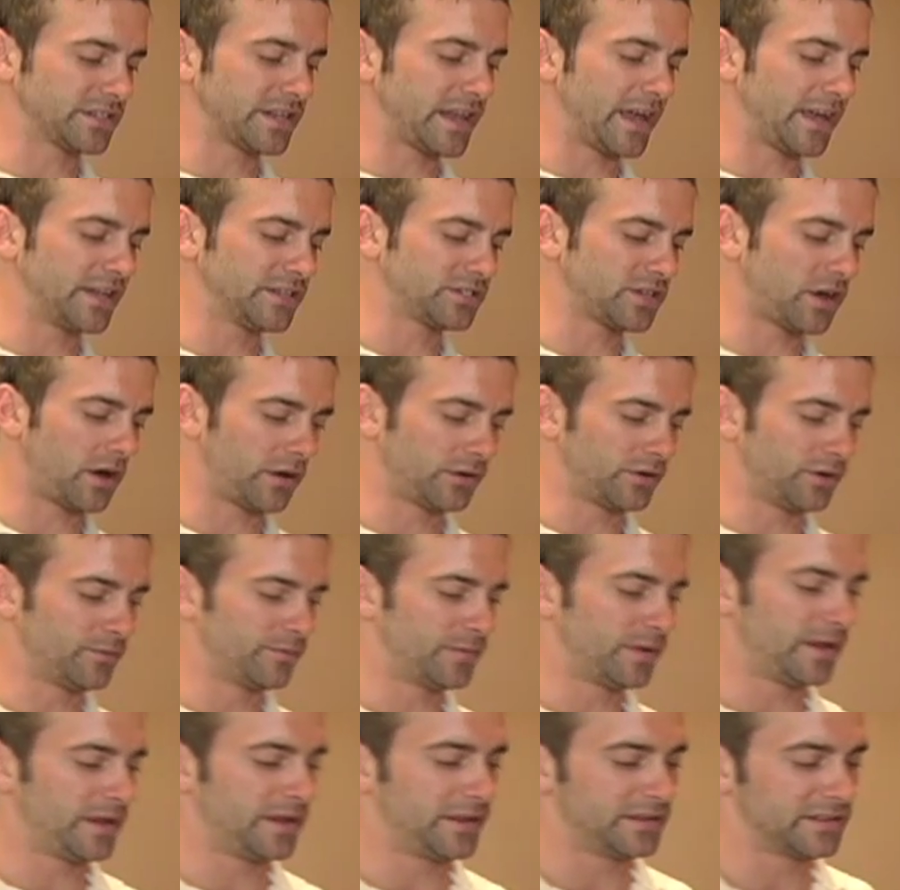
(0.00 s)
gauge on your
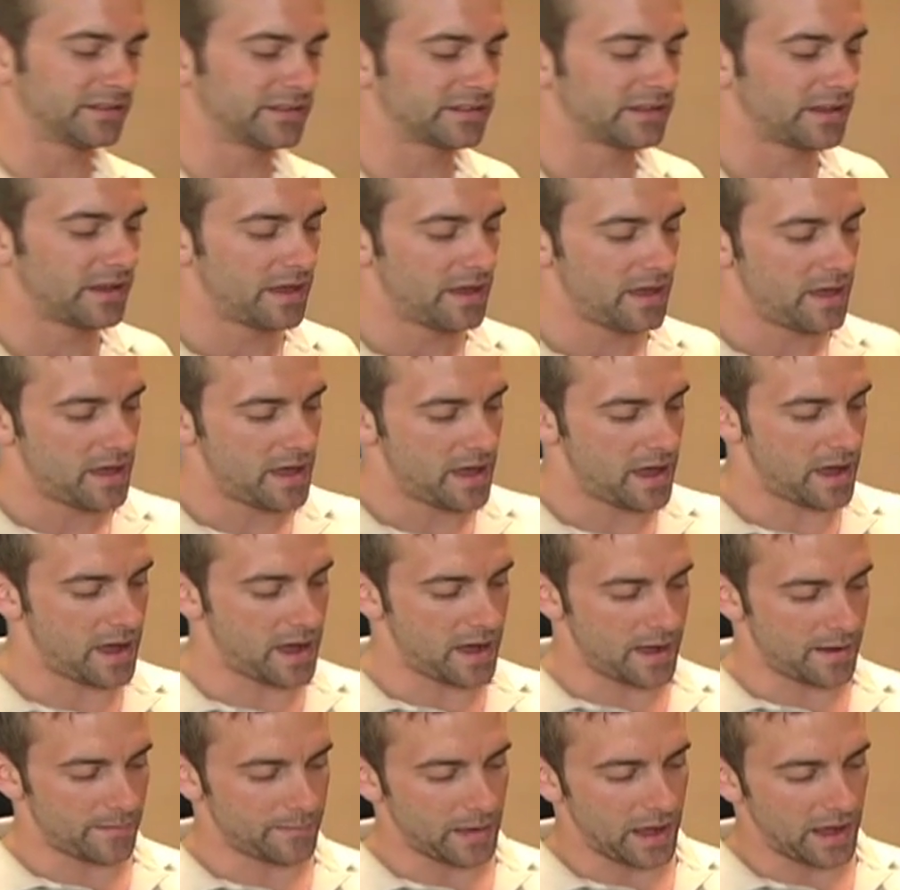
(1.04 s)
beans.
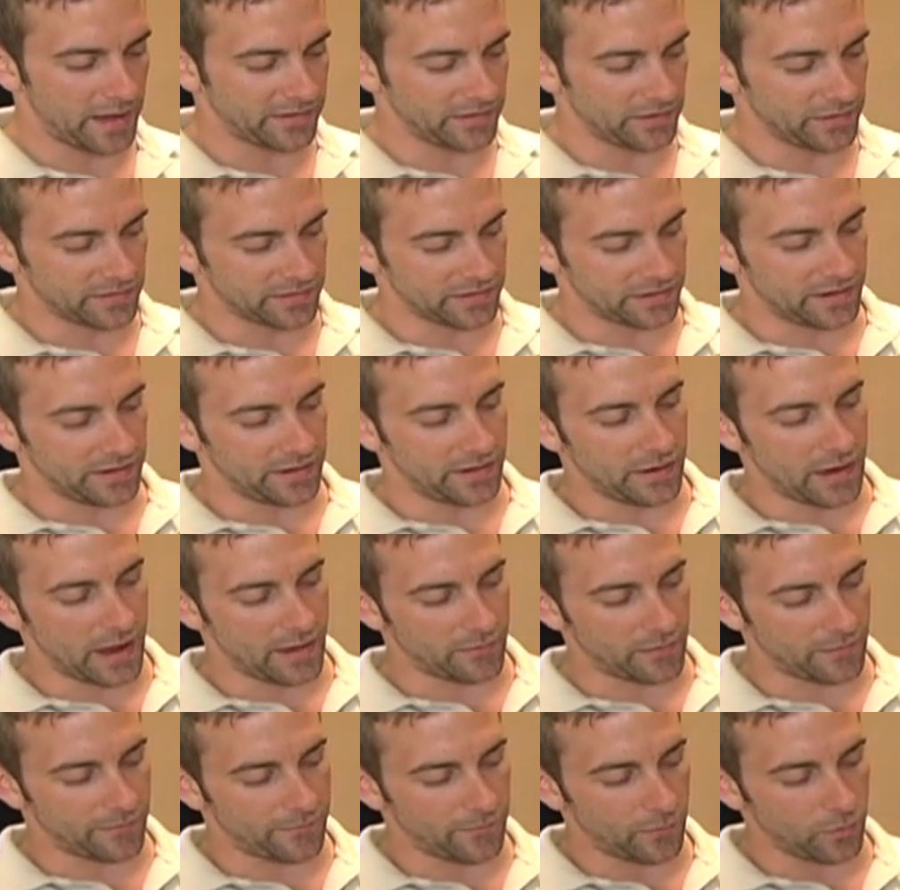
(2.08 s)
As you can see, you
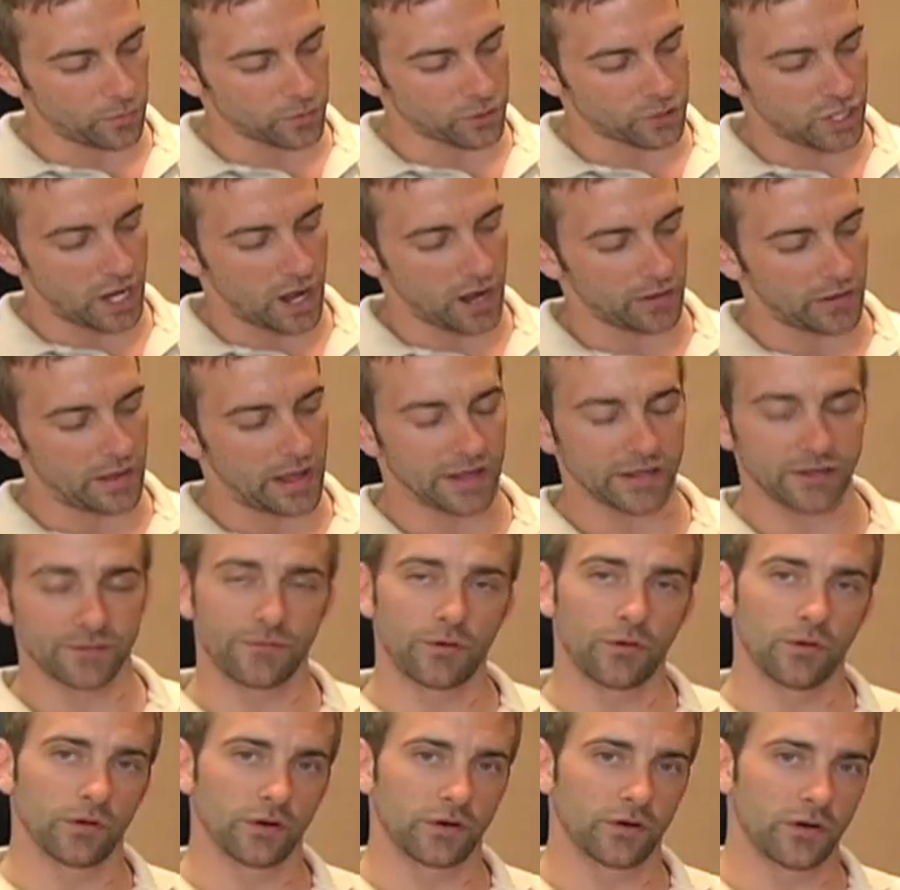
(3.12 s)
have a full shot glass
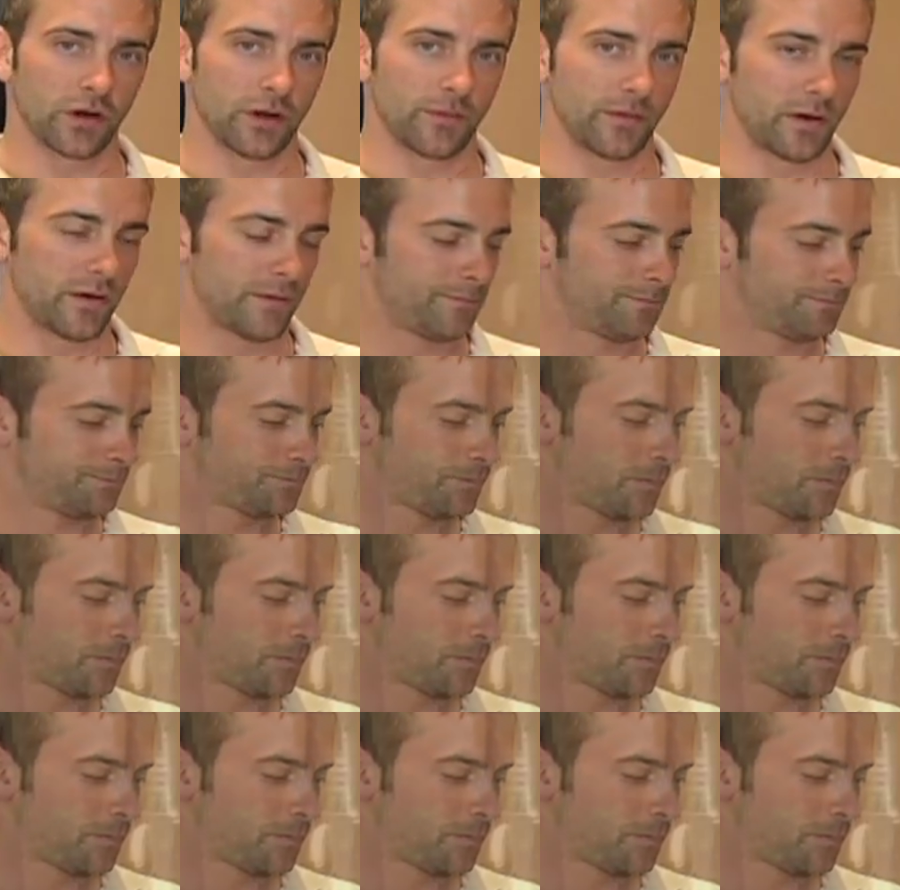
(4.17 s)
full of crema.